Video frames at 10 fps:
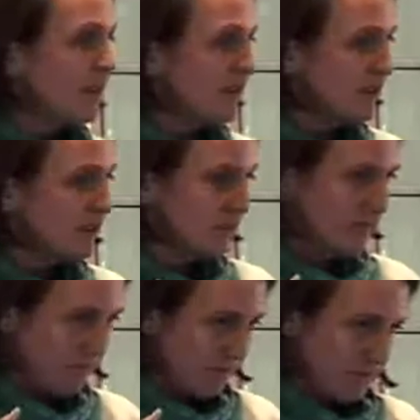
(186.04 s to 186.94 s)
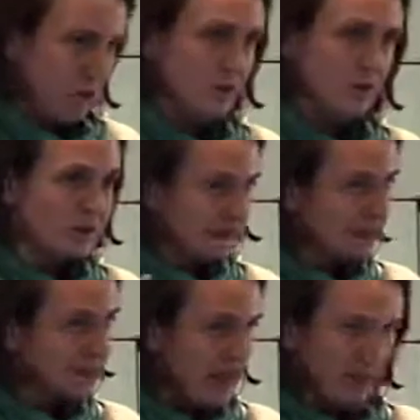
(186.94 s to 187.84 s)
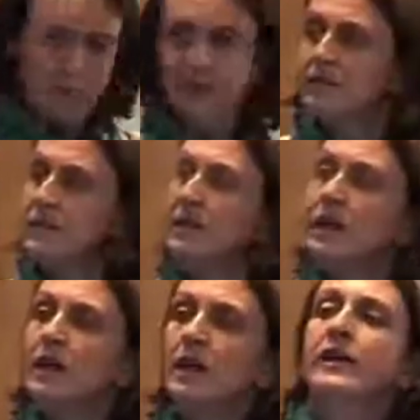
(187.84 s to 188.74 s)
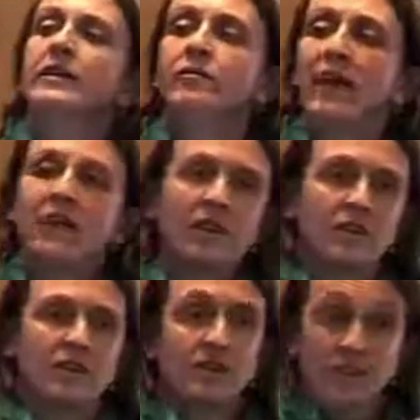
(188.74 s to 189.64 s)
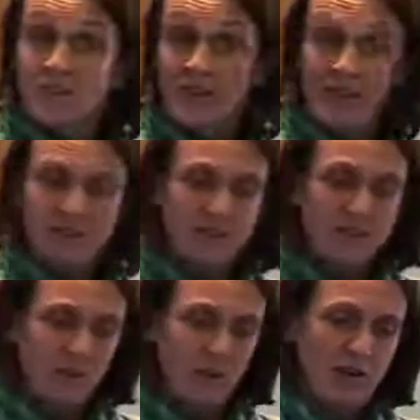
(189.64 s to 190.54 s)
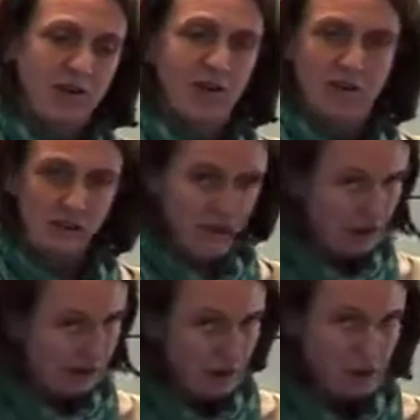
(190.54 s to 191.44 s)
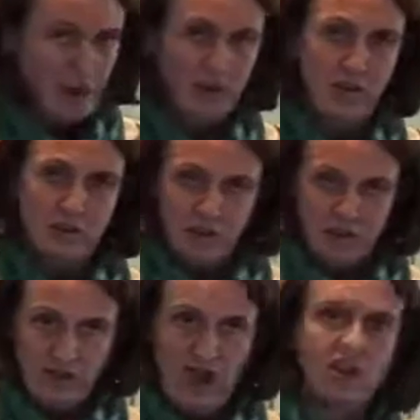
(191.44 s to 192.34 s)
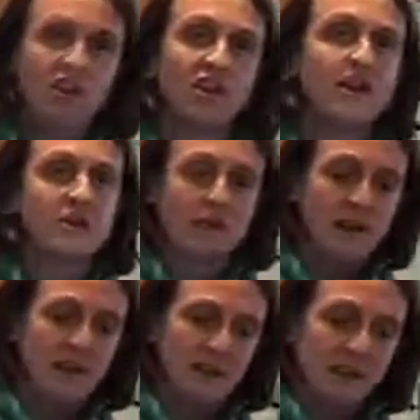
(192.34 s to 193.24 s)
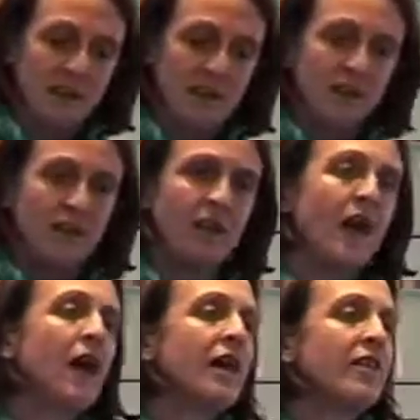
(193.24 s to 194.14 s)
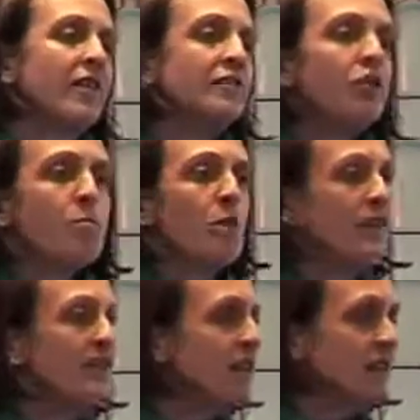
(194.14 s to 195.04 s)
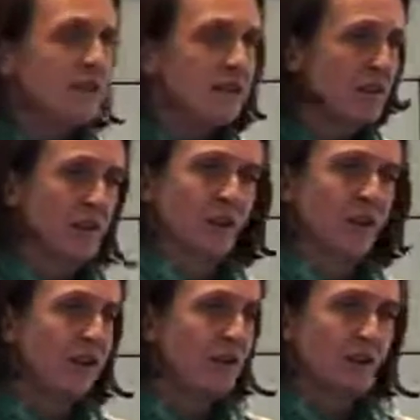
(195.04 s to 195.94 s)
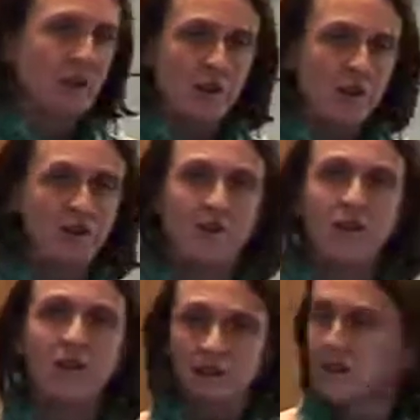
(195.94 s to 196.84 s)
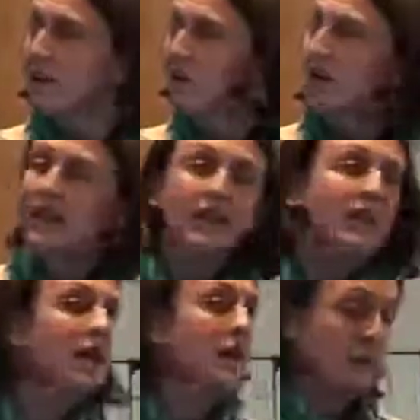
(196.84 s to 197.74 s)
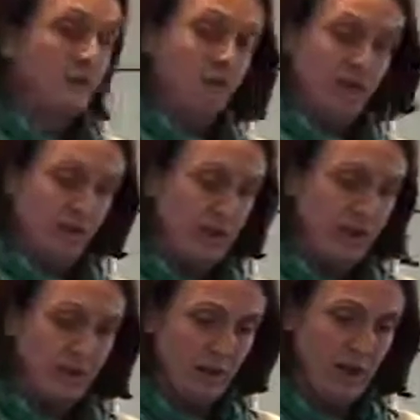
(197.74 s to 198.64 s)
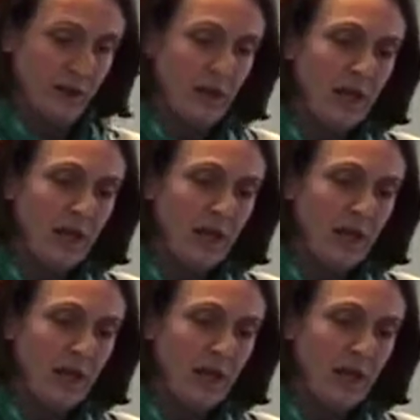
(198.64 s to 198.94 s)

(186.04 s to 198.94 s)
this tool doesn't help us in various sort of standard situations that a lot of the local authorities and the Heritage Council finds themselves in, there is no point in continuing. You know, there's not enough money, and we don't have enough time.